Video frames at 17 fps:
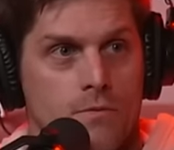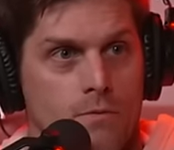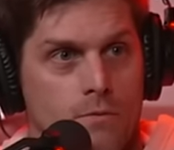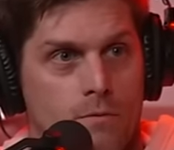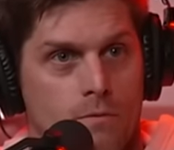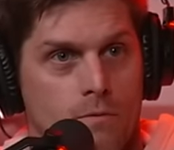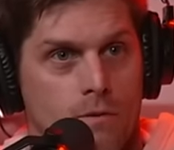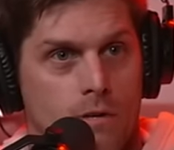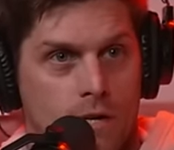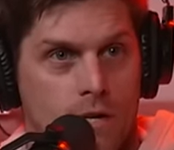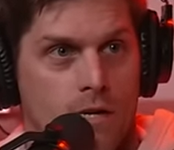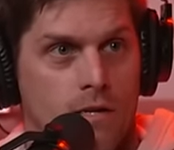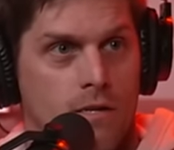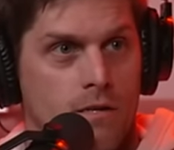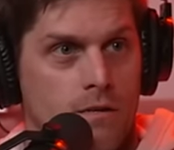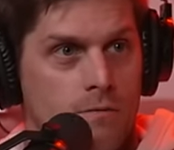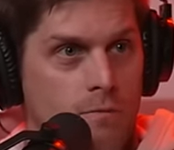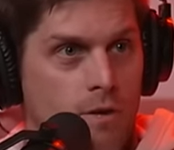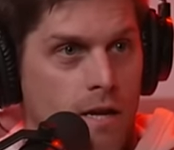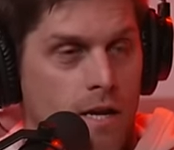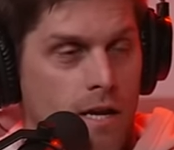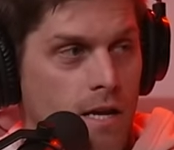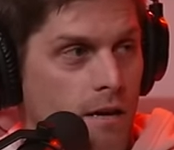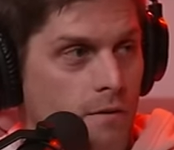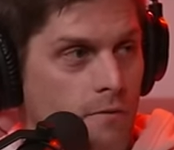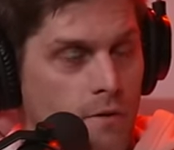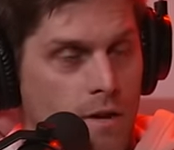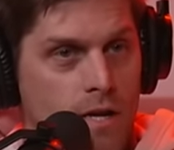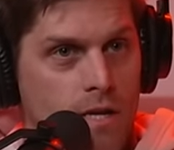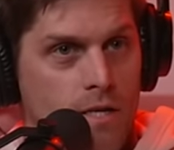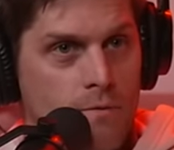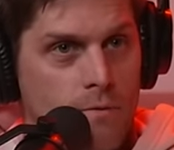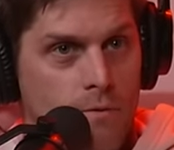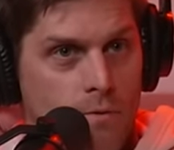what he did to Blaney at
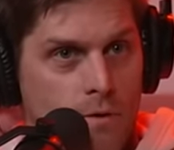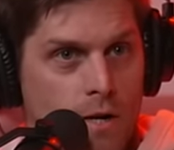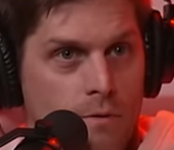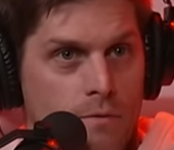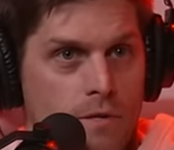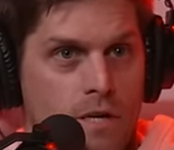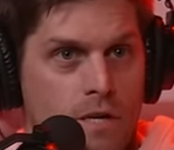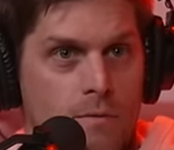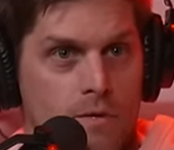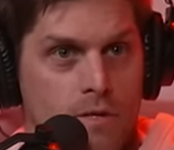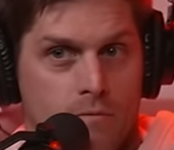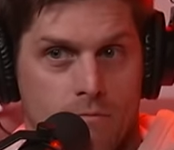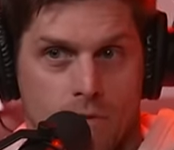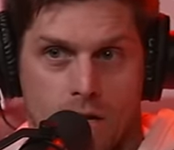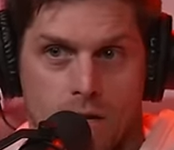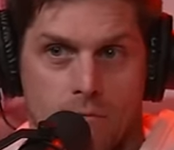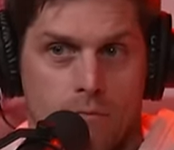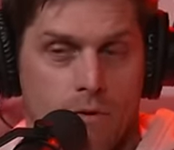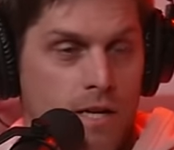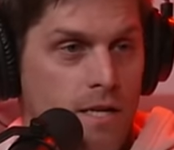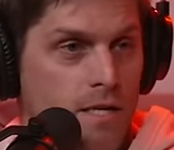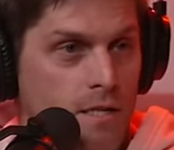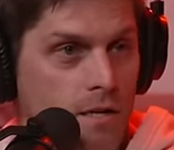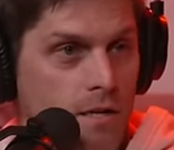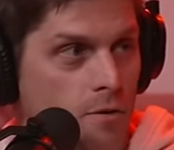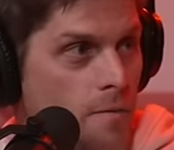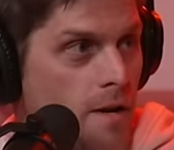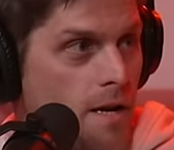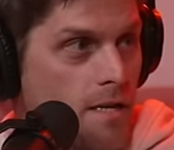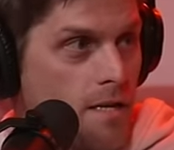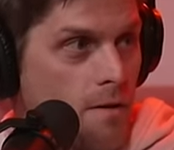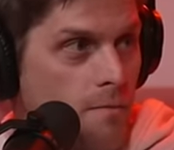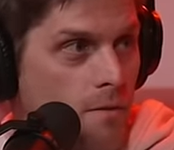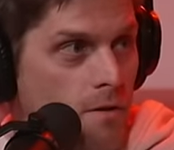Phoenix when he was trying to win a championship, man, Blaney's going to do it back
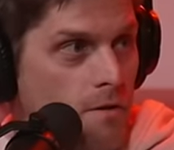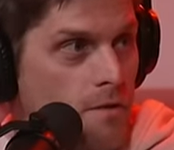to him all